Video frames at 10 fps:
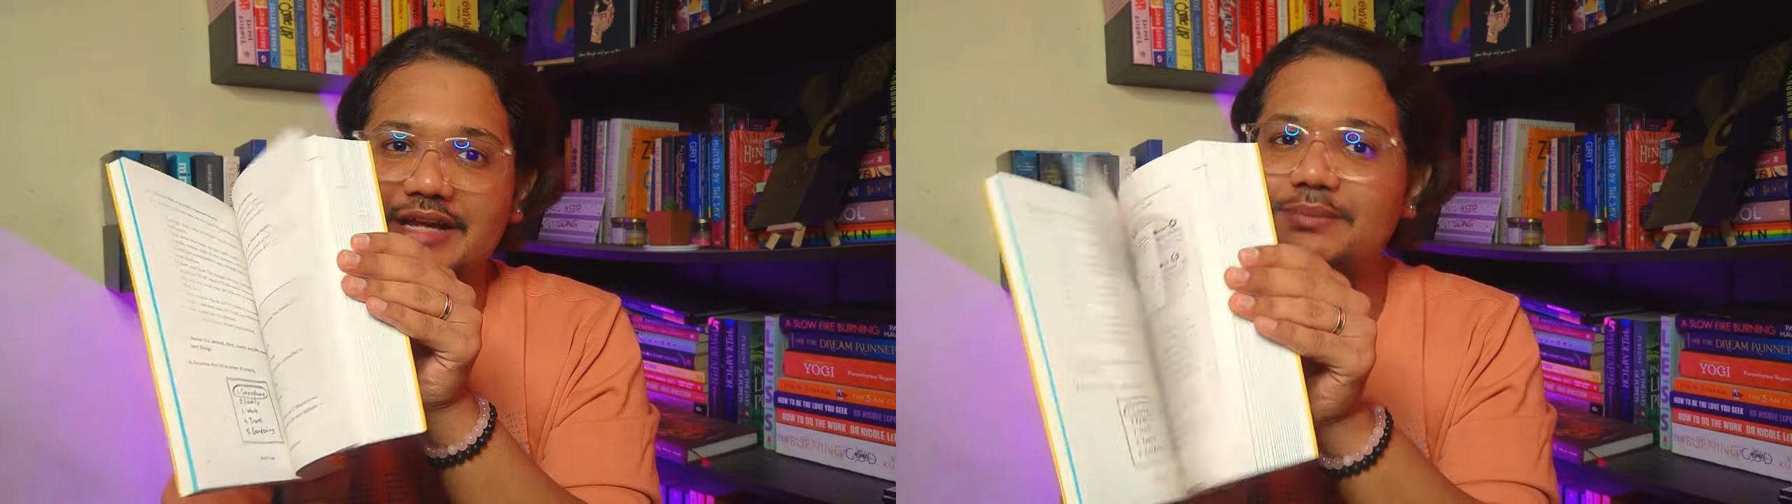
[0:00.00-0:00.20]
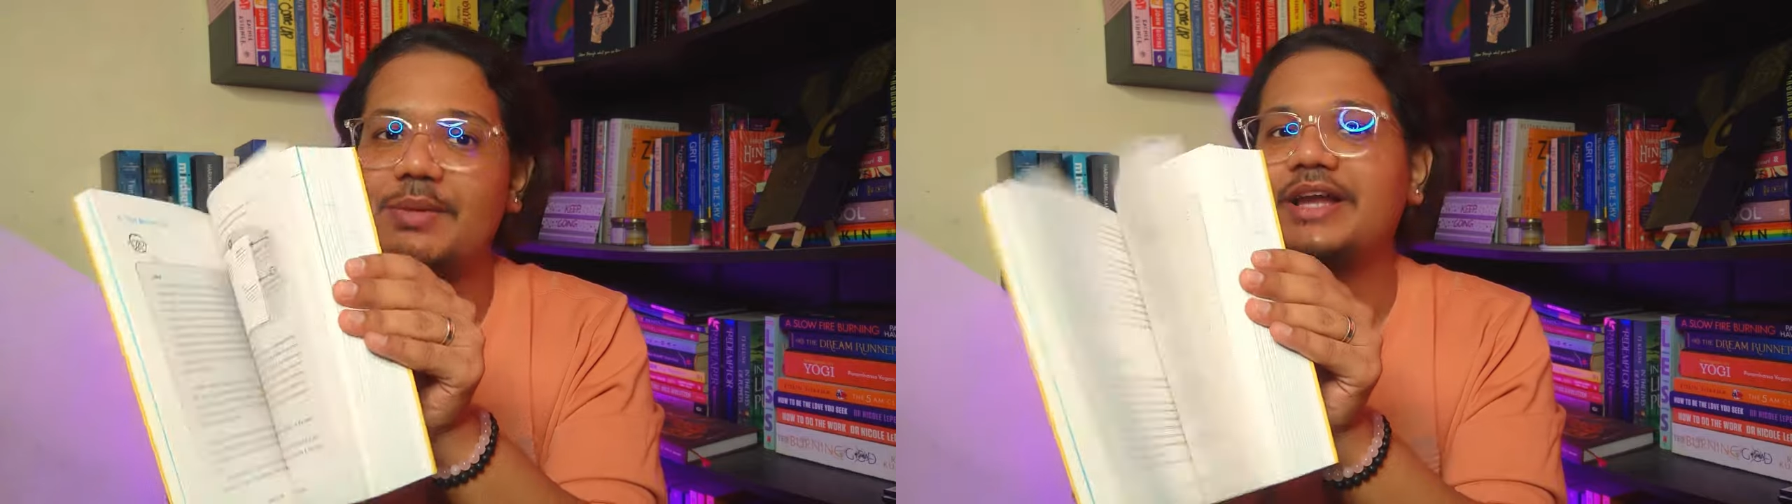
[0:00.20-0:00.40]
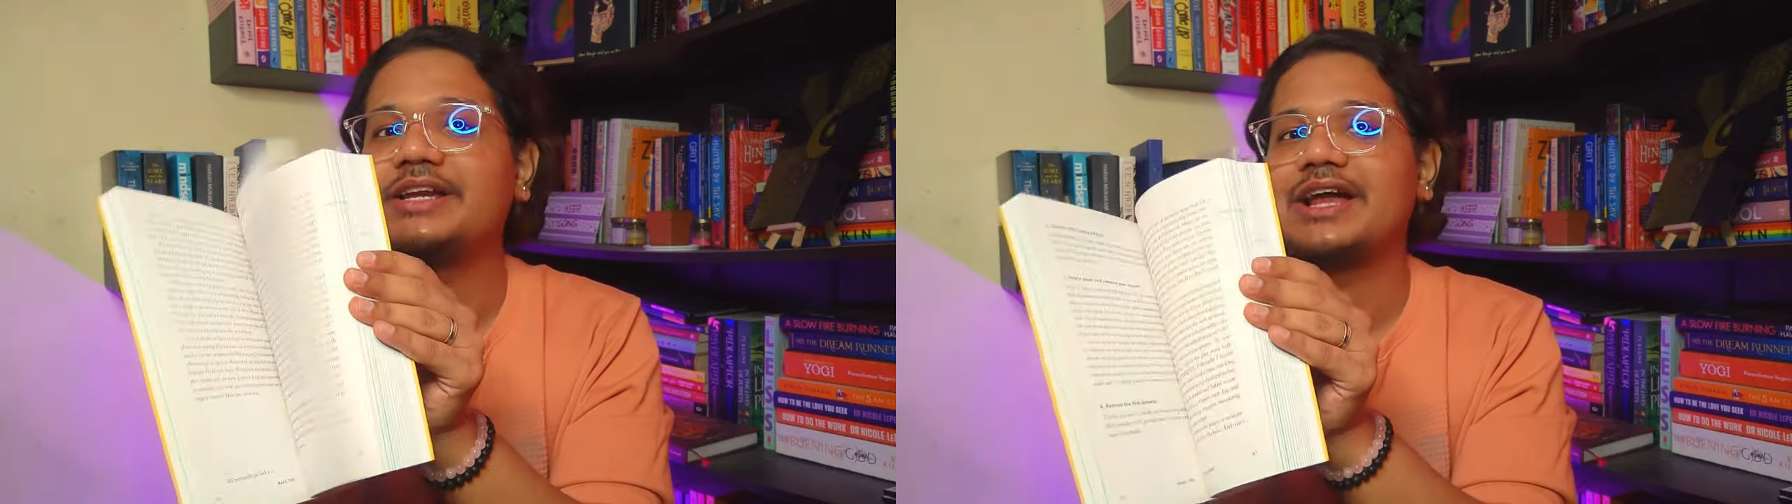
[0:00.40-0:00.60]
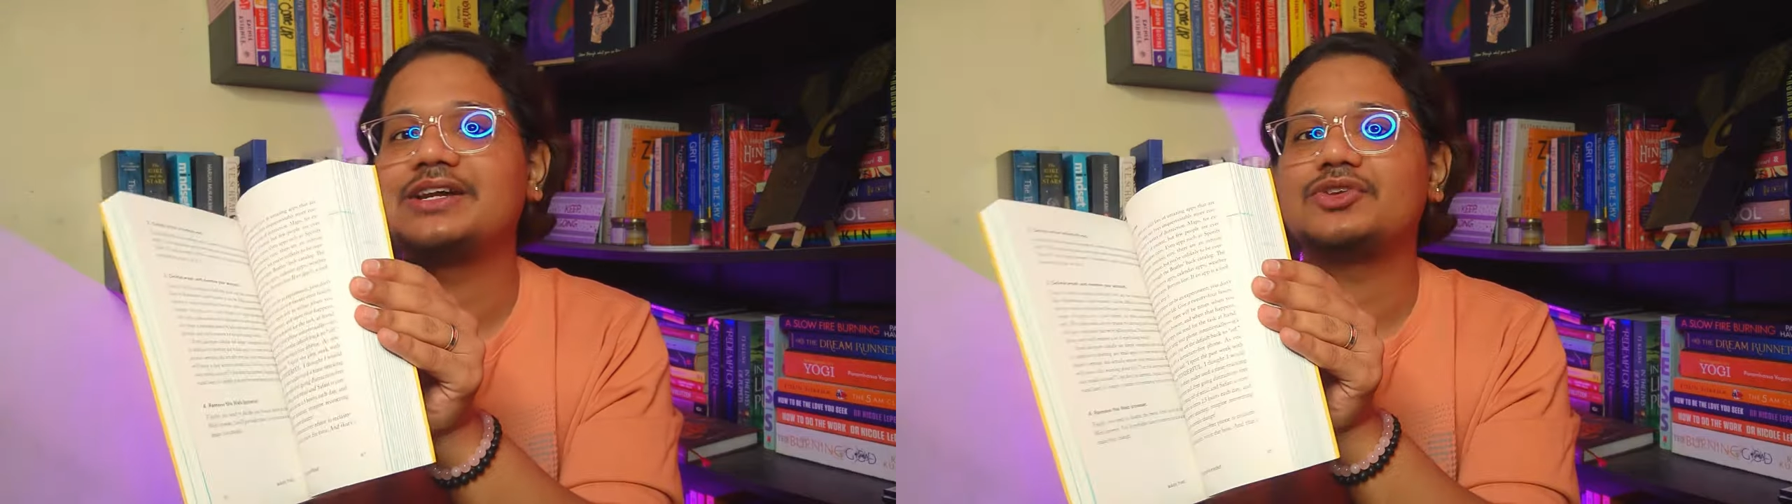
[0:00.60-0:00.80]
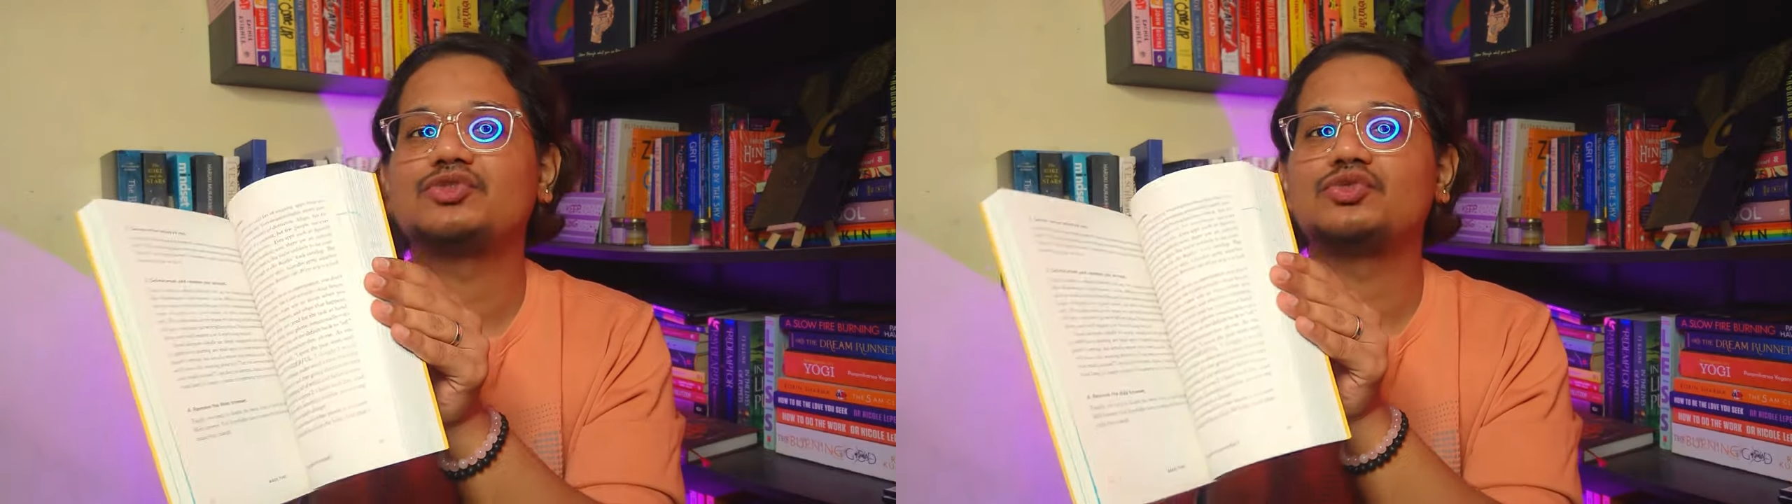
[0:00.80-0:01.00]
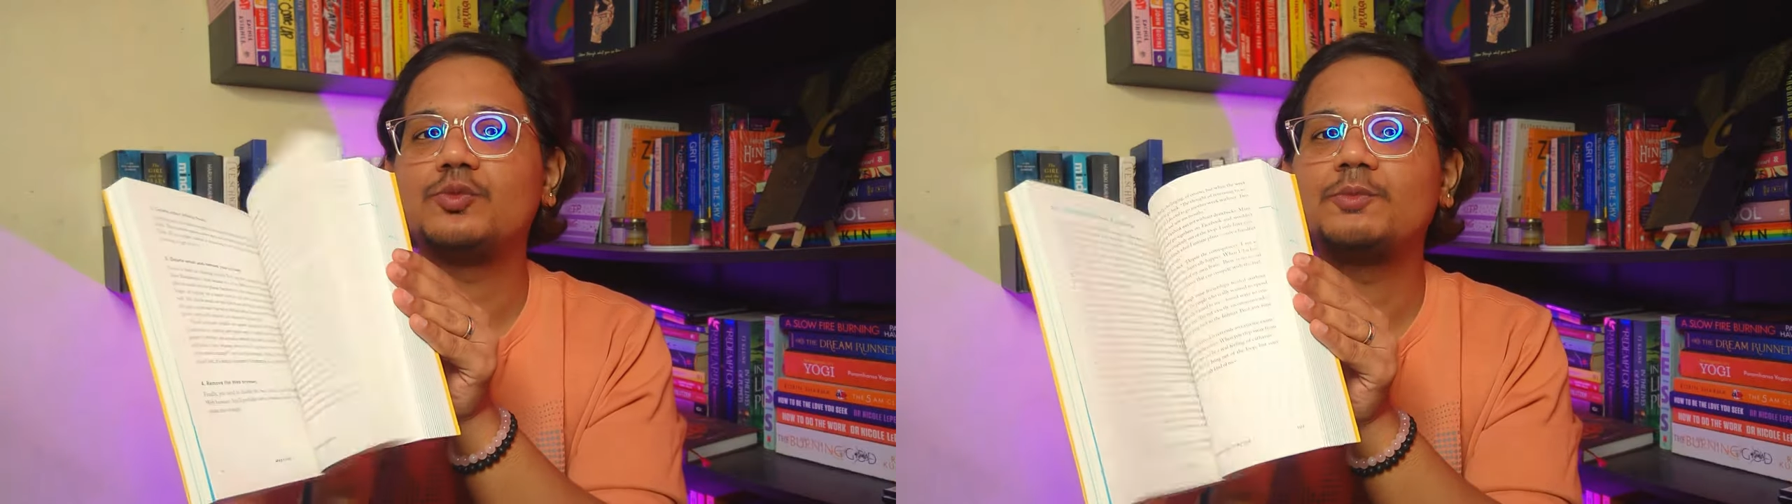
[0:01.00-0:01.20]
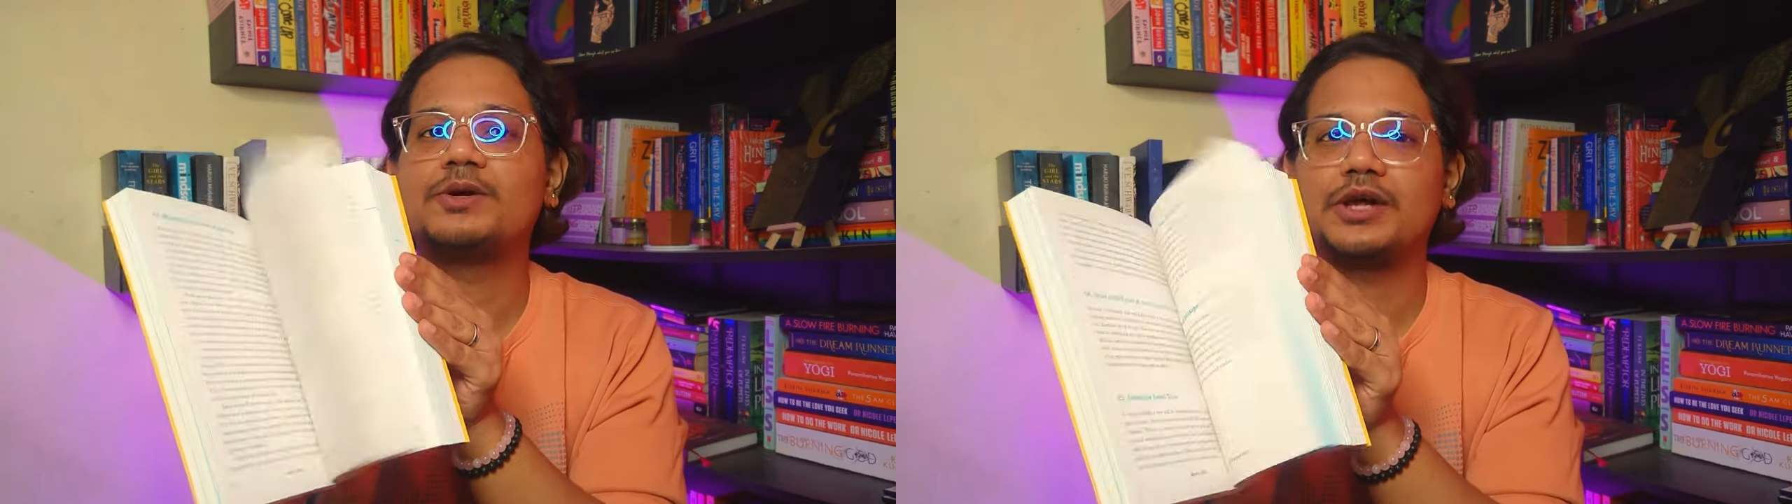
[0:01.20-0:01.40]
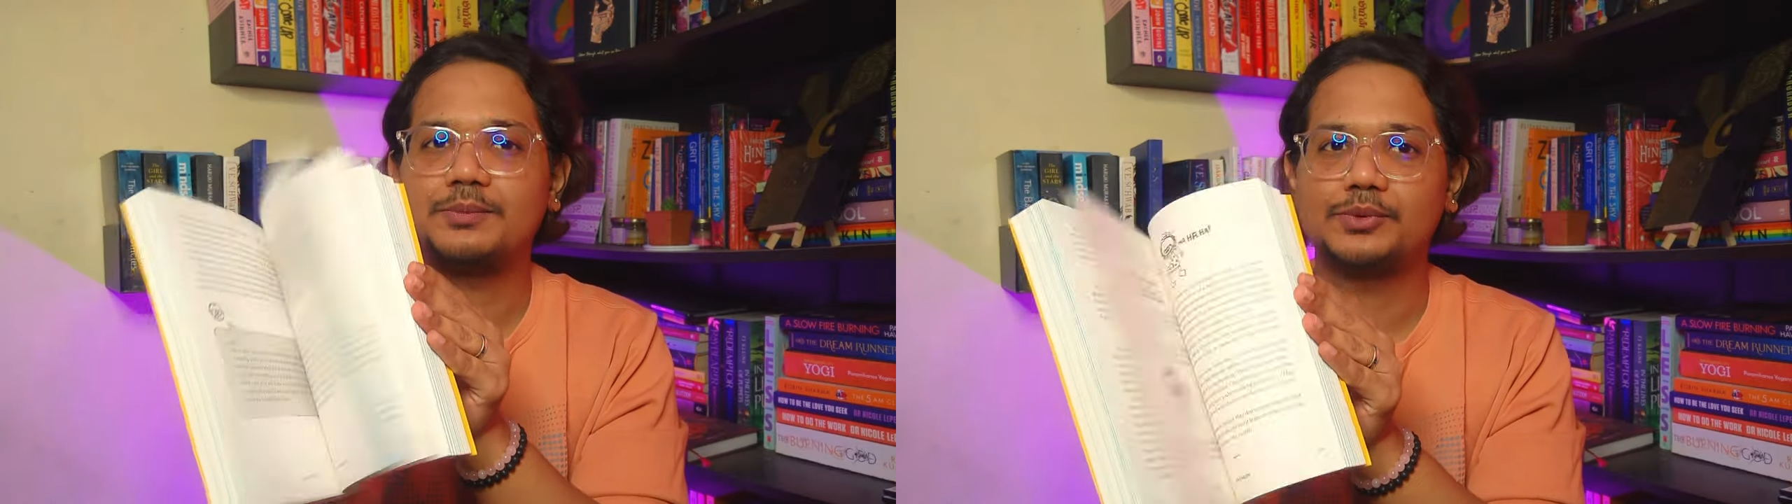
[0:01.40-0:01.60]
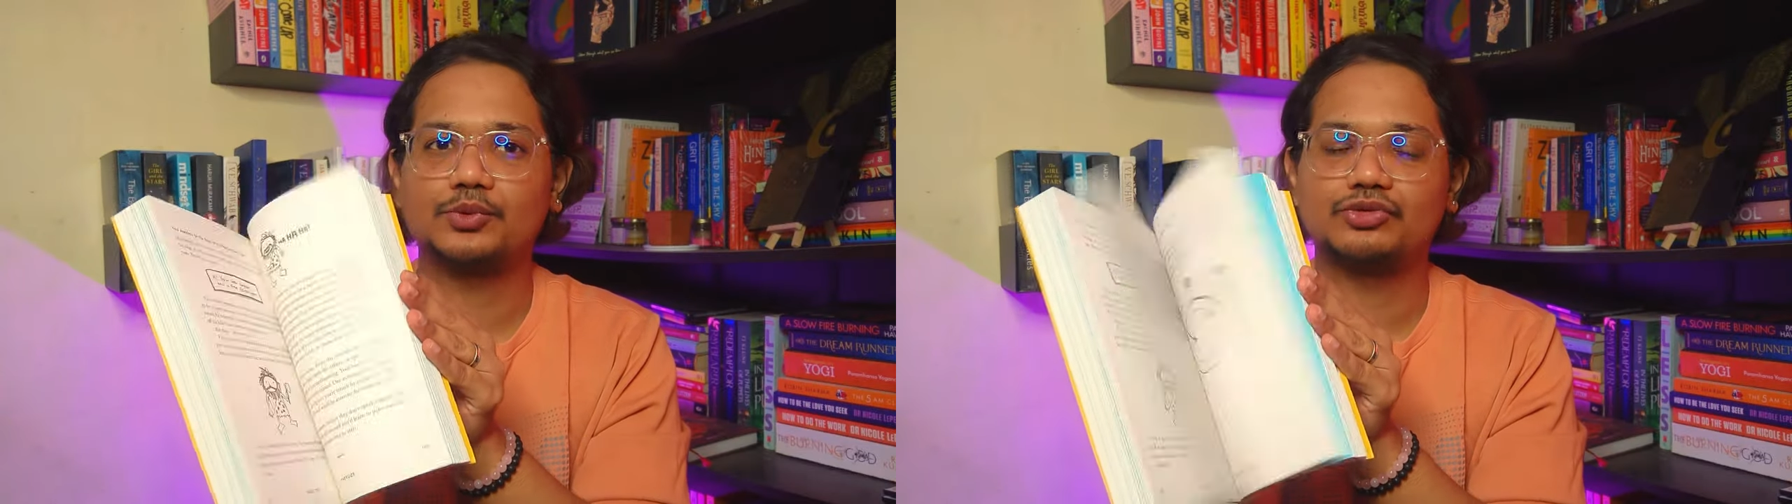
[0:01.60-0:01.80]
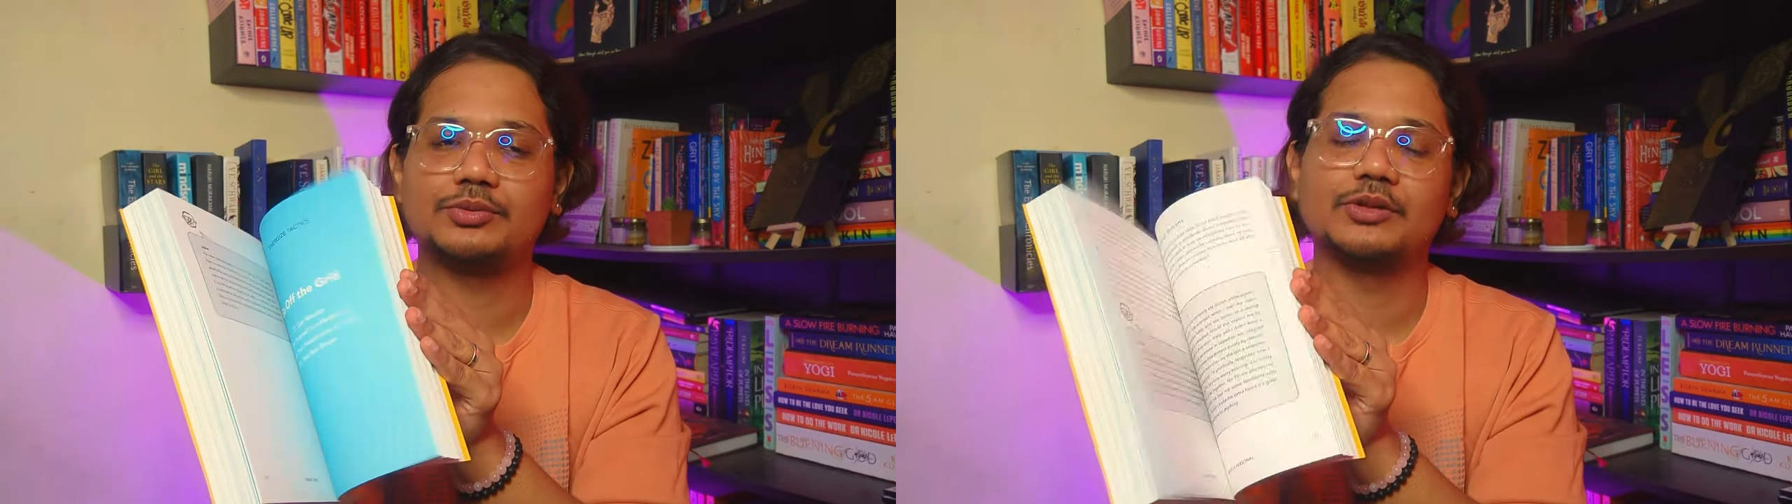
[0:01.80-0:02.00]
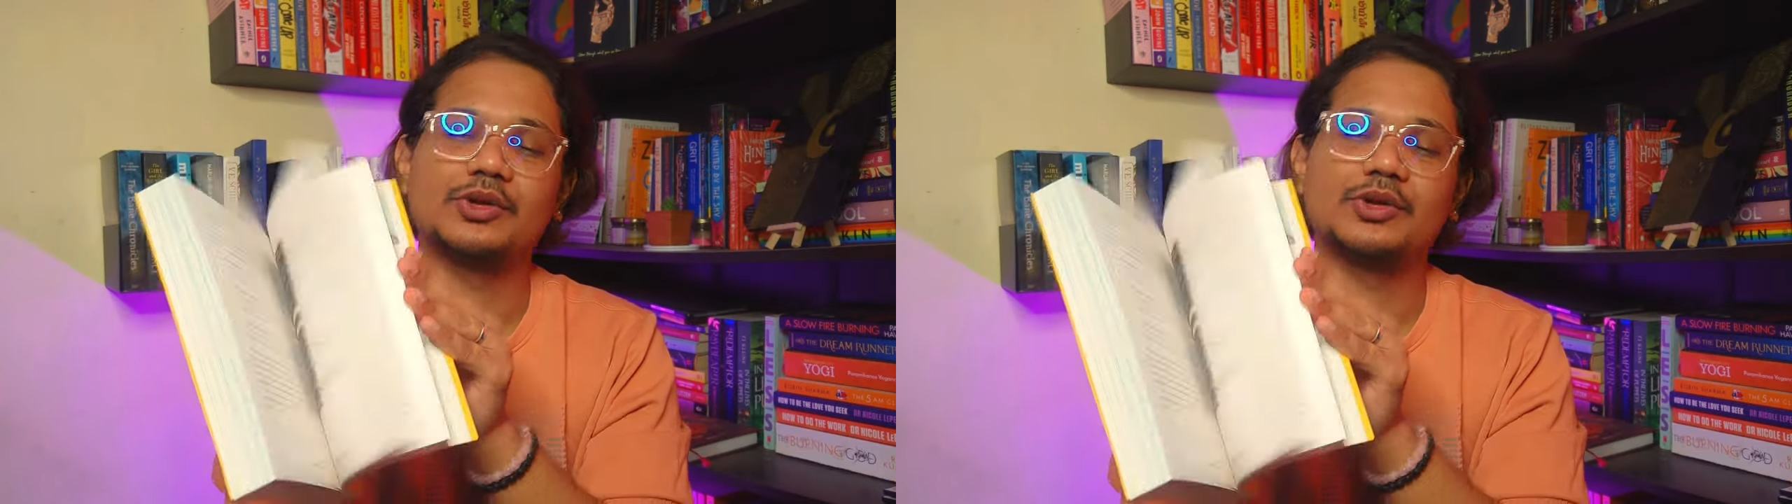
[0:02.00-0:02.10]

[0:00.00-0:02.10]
in mind and it is super approachable.